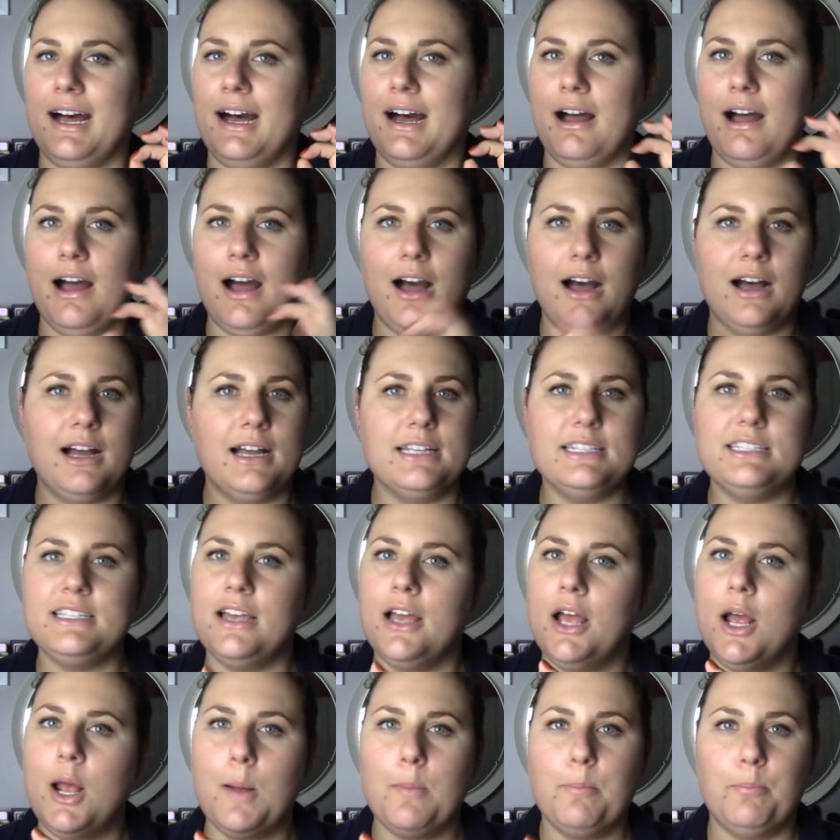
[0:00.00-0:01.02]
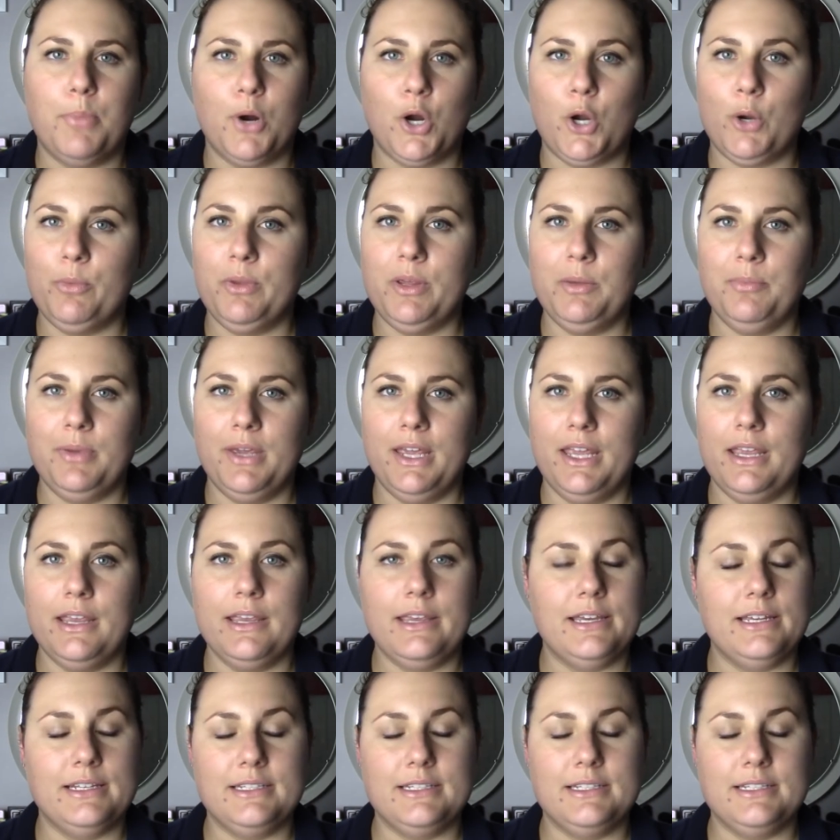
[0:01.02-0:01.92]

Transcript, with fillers: a hot Barbie pink.